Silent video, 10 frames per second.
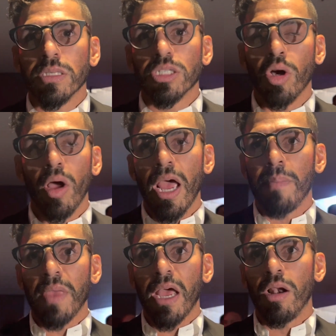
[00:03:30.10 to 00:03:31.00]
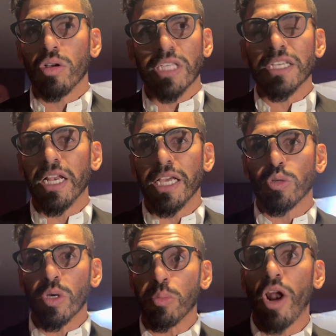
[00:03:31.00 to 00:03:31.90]
so in Los Angeles
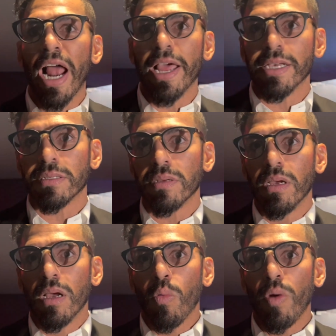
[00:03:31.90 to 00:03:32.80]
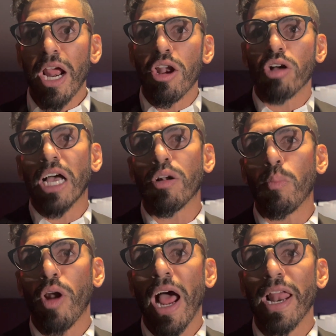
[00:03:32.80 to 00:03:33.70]
with Morales, when I knocked down
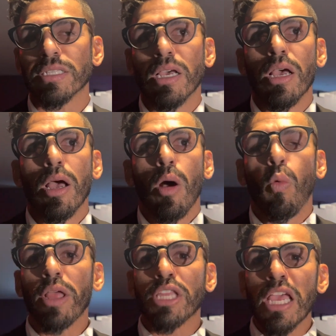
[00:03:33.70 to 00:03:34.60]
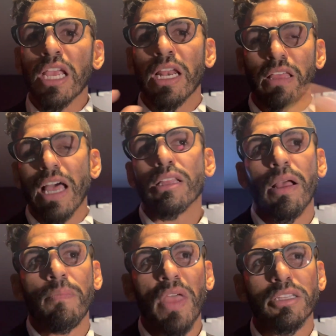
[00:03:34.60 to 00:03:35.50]
Morales, we think in
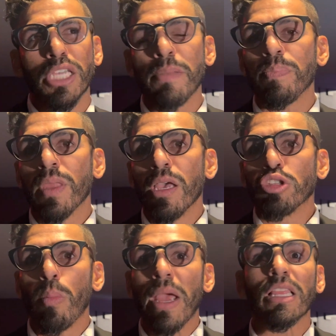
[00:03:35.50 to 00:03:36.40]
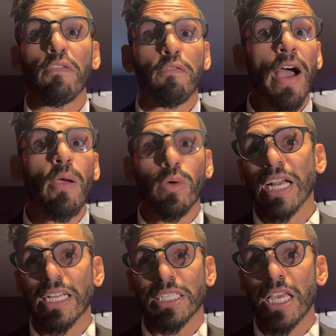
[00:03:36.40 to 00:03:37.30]
that team to make the fight with
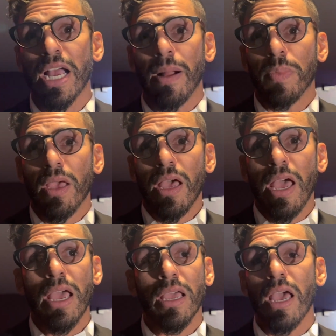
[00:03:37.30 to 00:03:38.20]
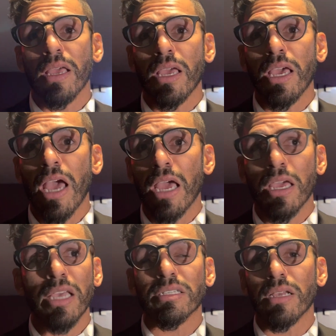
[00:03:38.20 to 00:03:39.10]
Garcia. And
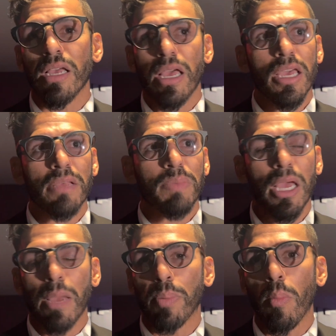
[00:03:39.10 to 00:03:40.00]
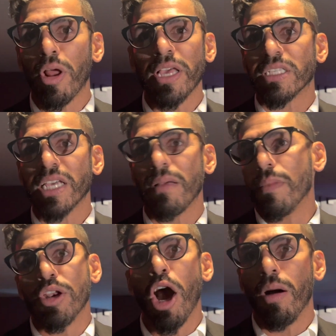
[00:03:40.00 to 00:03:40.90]
his promoter, he
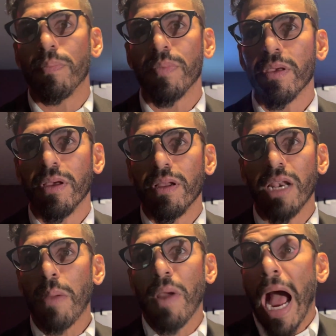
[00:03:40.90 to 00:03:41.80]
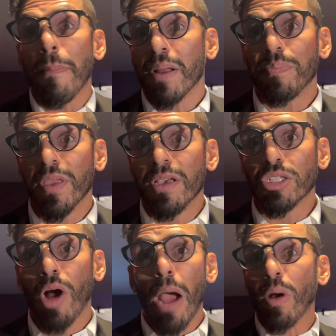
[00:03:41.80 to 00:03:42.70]
said, no, never happened.
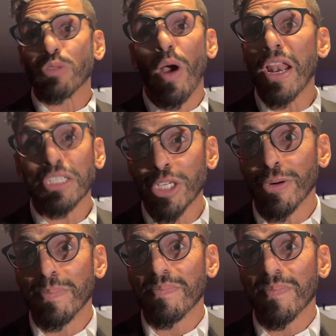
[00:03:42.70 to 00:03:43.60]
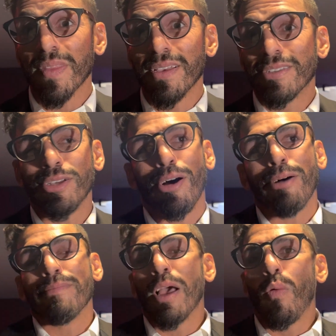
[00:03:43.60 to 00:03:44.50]
So I was waiting too. So
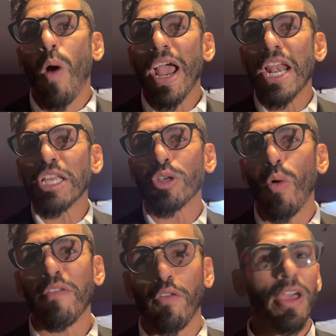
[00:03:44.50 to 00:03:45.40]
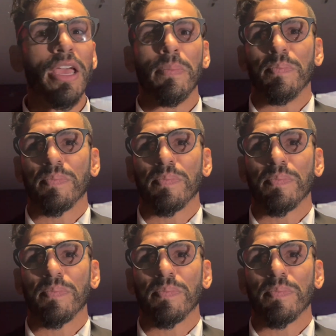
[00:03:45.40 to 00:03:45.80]
why I need to wait for him?